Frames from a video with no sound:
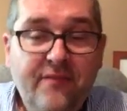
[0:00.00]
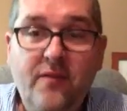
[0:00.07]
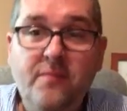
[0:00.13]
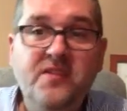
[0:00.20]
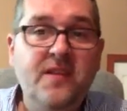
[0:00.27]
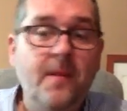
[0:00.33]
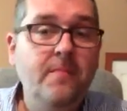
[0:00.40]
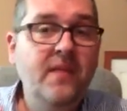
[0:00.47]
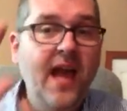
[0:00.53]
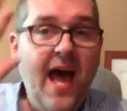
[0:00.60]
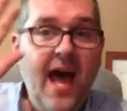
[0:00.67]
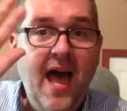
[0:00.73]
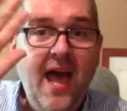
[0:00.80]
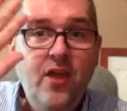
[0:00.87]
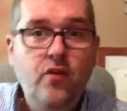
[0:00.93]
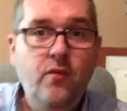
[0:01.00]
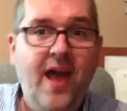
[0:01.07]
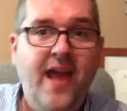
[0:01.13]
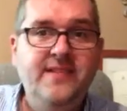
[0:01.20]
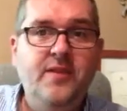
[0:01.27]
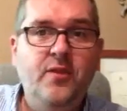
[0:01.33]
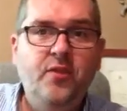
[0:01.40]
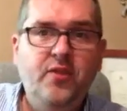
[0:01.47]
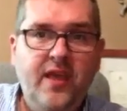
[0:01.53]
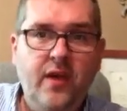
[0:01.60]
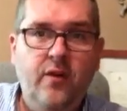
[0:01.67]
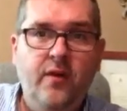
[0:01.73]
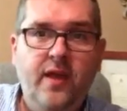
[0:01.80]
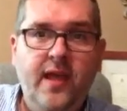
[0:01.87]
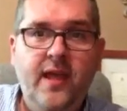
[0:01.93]
from some guy who has a
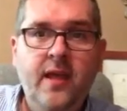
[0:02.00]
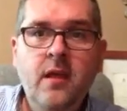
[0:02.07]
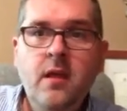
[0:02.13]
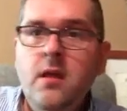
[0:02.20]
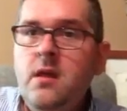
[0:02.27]
theory